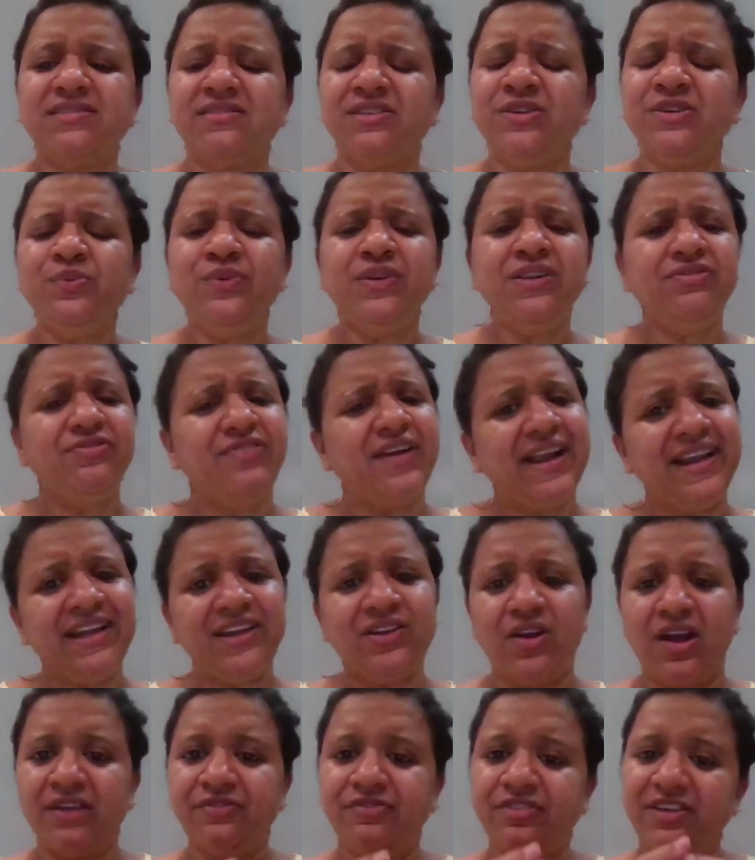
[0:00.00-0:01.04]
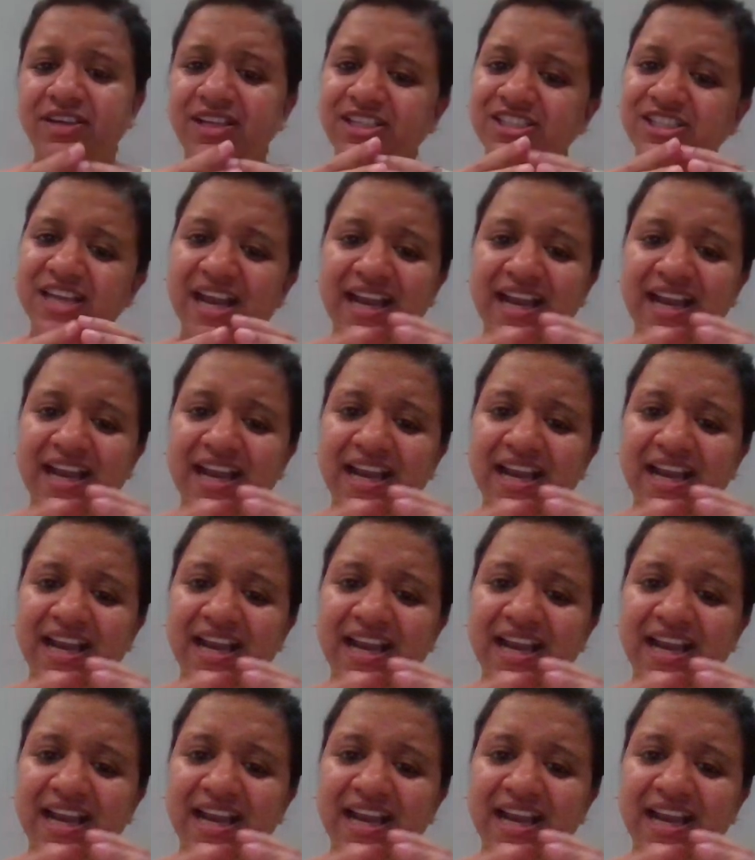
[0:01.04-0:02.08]
You will find confidentiality
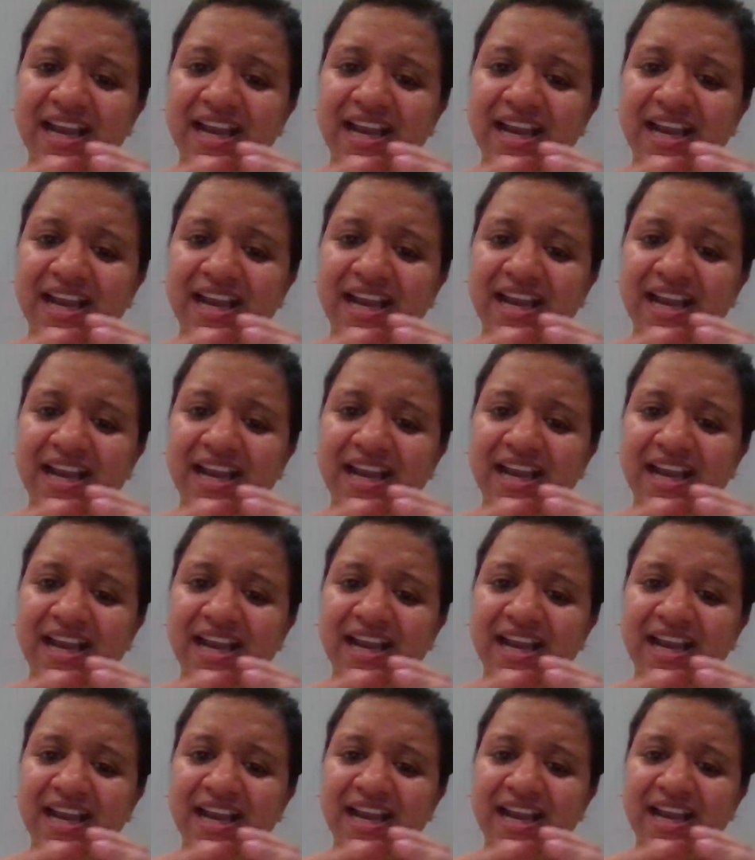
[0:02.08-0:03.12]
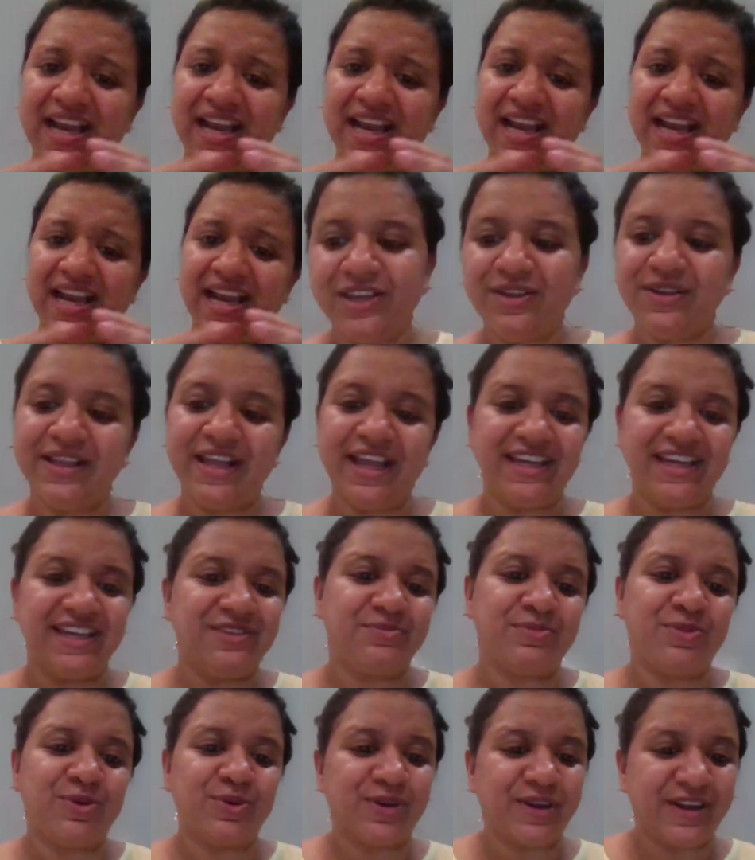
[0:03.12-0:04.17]
clause everywhere. Go and have a look, and you'll get it
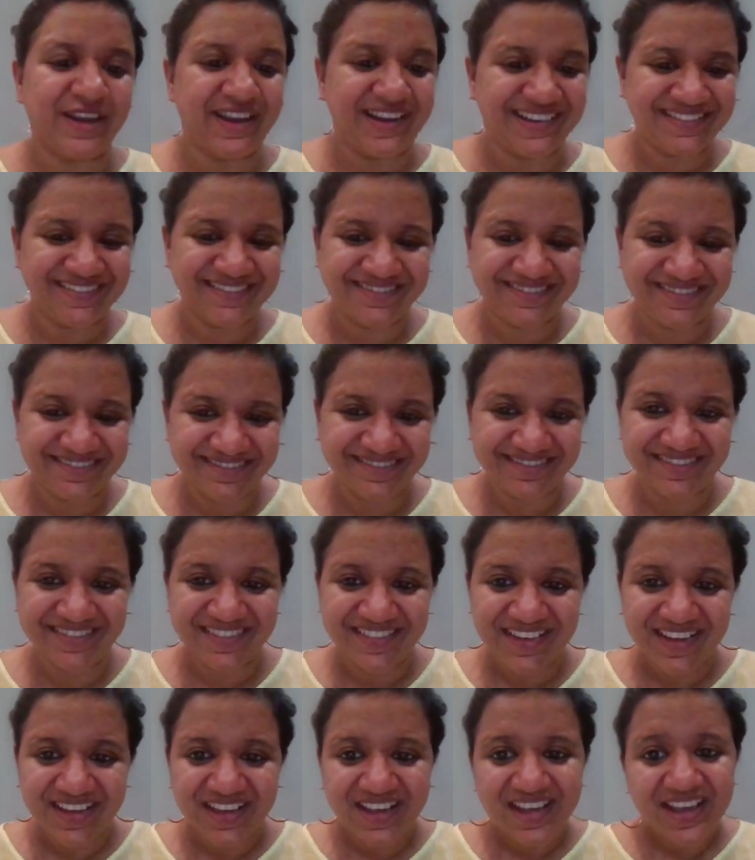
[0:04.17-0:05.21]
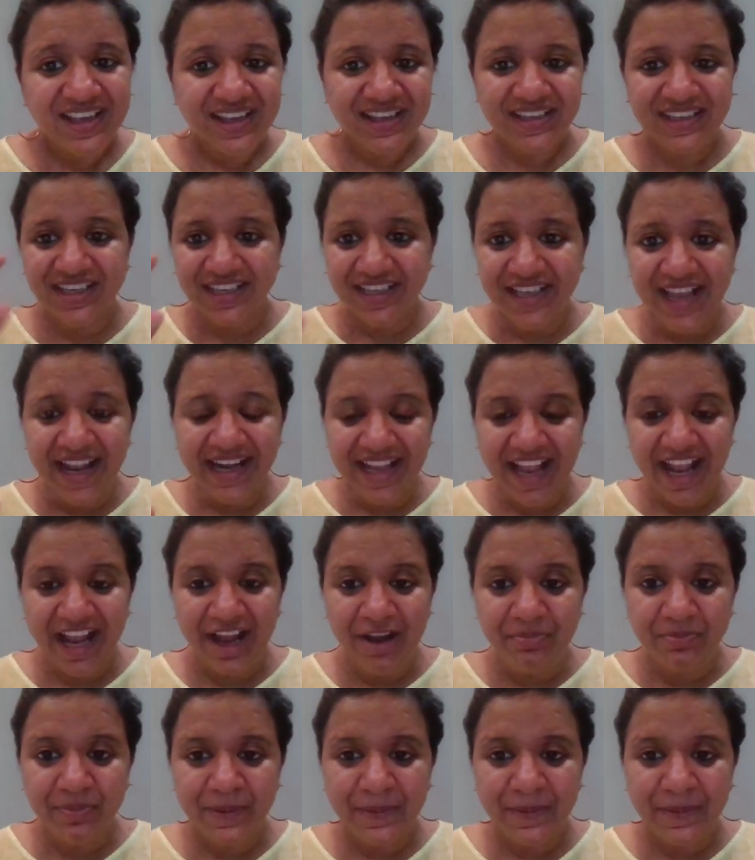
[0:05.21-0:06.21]
more clear. Did that help?